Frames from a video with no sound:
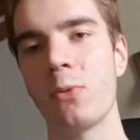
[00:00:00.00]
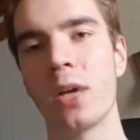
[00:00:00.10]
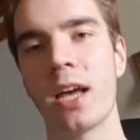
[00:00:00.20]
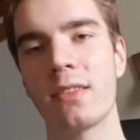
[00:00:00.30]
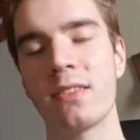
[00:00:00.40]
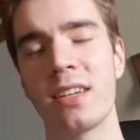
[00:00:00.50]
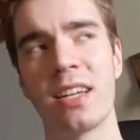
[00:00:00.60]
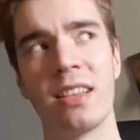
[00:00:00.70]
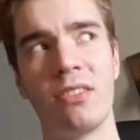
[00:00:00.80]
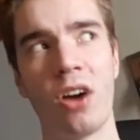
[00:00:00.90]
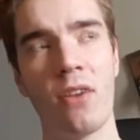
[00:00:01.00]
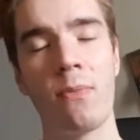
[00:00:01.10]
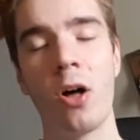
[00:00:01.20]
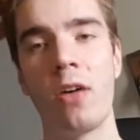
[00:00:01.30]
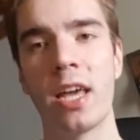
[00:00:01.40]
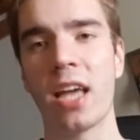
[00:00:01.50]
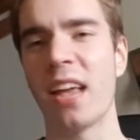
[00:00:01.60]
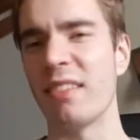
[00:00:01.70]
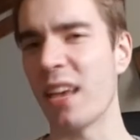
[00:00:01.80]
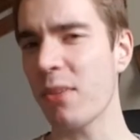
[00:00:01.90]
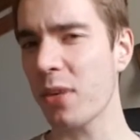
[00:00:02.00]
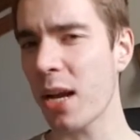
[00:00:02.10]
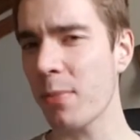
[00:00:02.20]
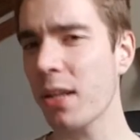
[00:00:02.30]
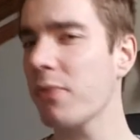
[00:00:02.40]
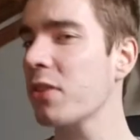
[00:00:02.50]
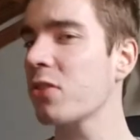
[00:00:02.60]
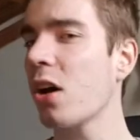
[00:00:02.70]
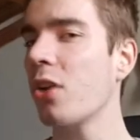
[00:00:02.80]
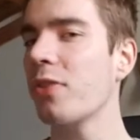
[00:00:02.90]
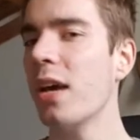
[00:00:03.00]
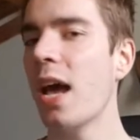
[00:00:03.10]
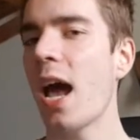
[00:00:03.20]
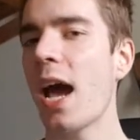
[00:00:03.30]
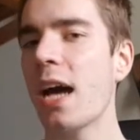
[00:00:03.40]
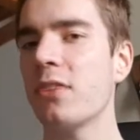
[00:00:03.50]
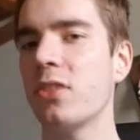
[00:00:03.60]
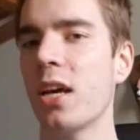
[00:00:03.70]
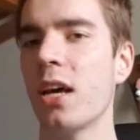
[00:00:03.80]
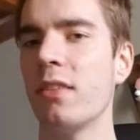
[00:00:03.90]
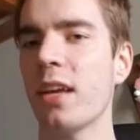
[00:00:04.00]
We had Darth Maul, aka David, I believe he's called, as the